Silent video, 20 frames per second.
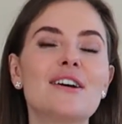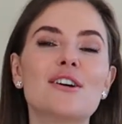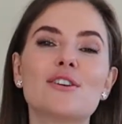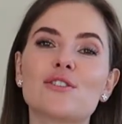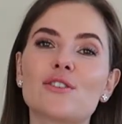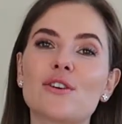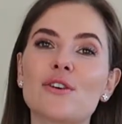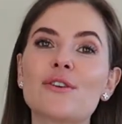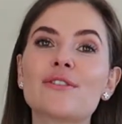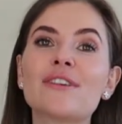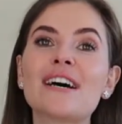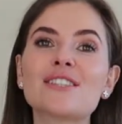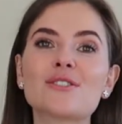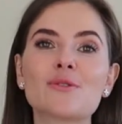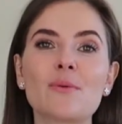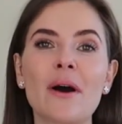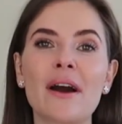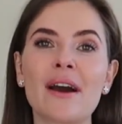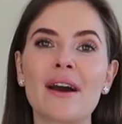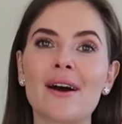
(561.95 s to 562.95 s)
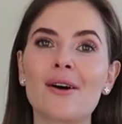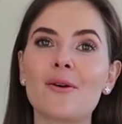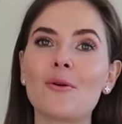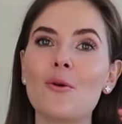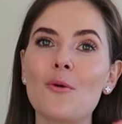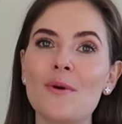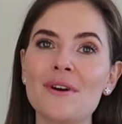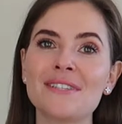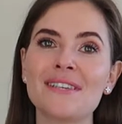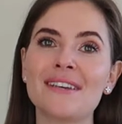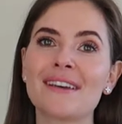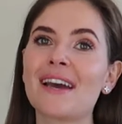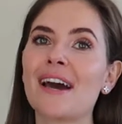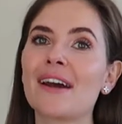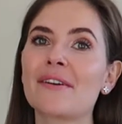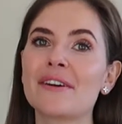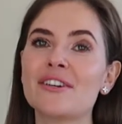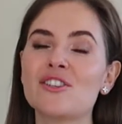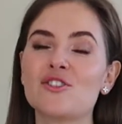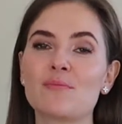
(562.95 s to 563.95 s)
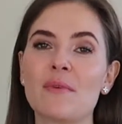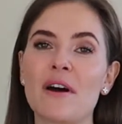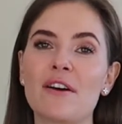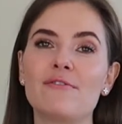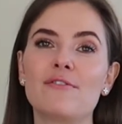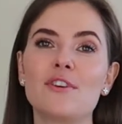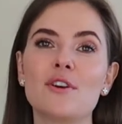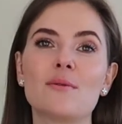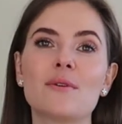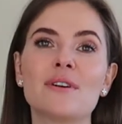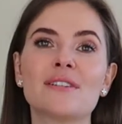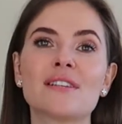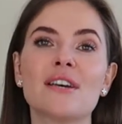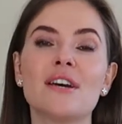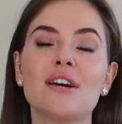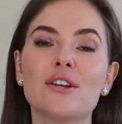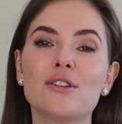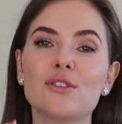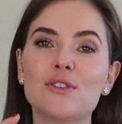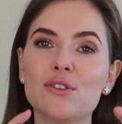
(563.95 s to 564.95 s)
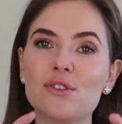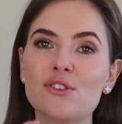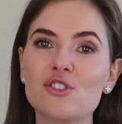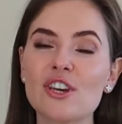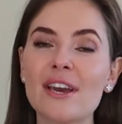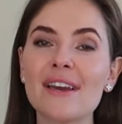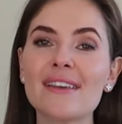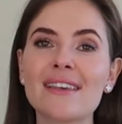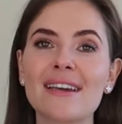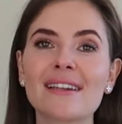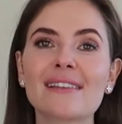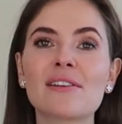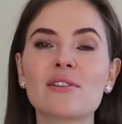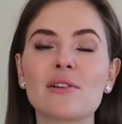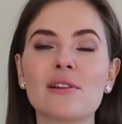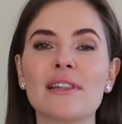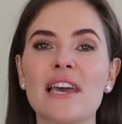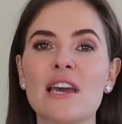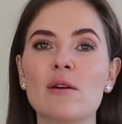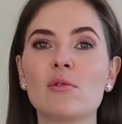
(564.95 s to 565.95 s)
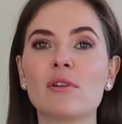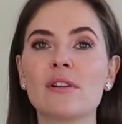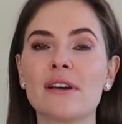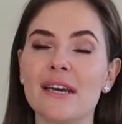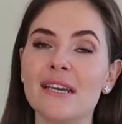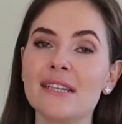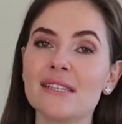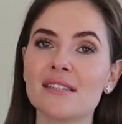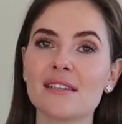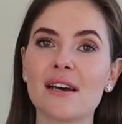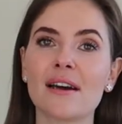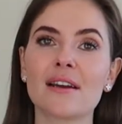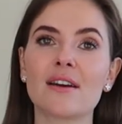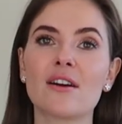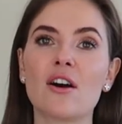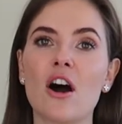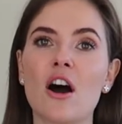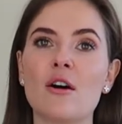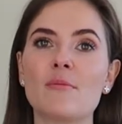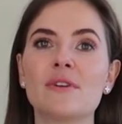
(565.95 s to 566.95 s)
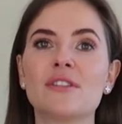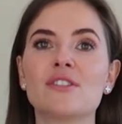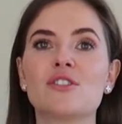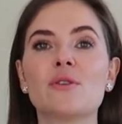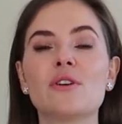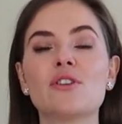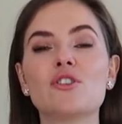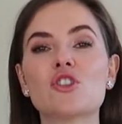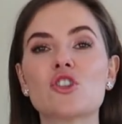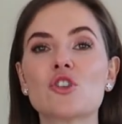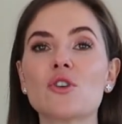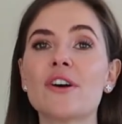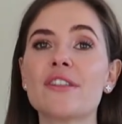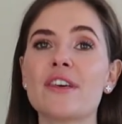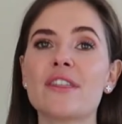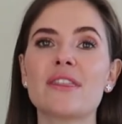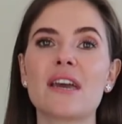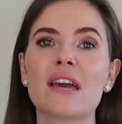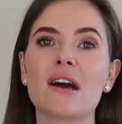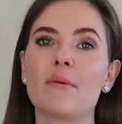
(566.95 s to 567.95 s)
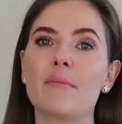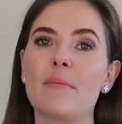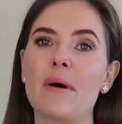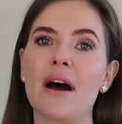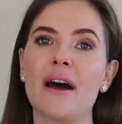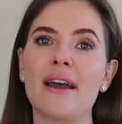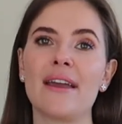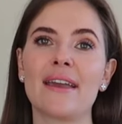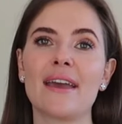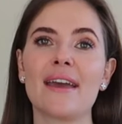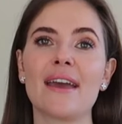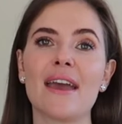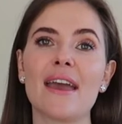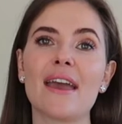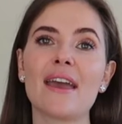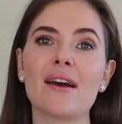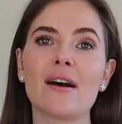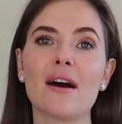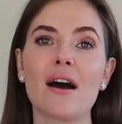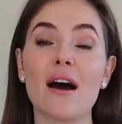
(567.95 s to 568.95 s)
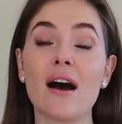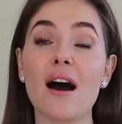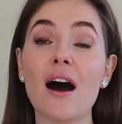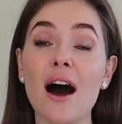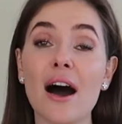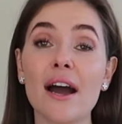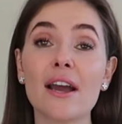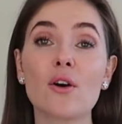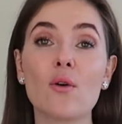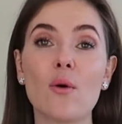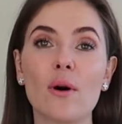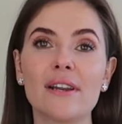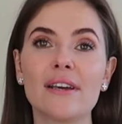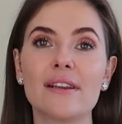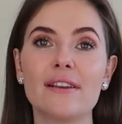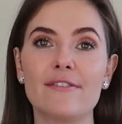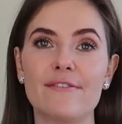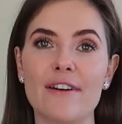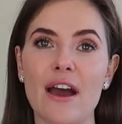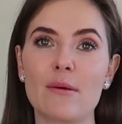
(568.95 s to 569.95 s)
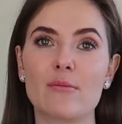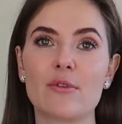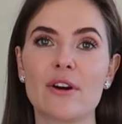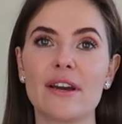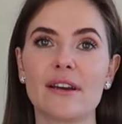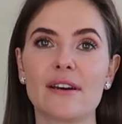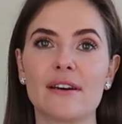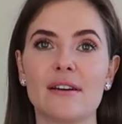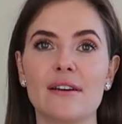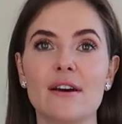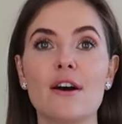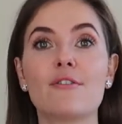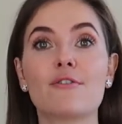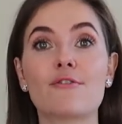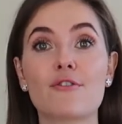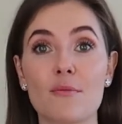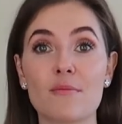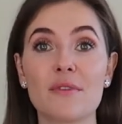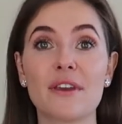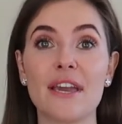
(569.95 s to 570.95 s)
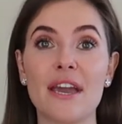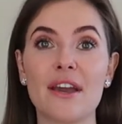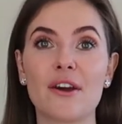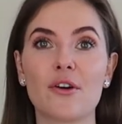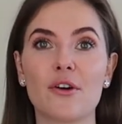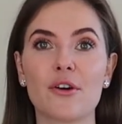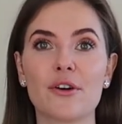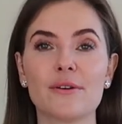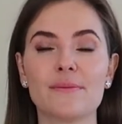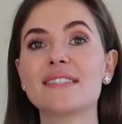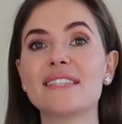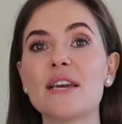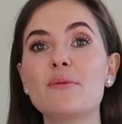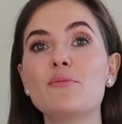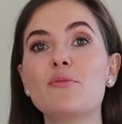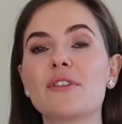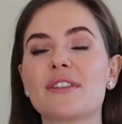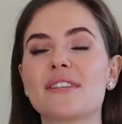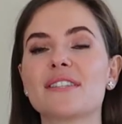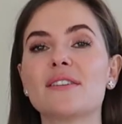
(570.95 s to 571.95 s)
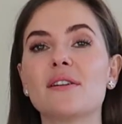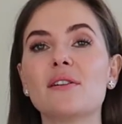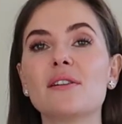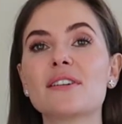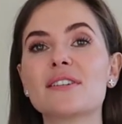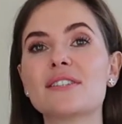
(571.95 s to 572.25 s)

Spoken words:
So that's why I always encourage my viewers to check that little label inside a garment to ensure that they are buying a high quality fabric from the get-go. Same with silk.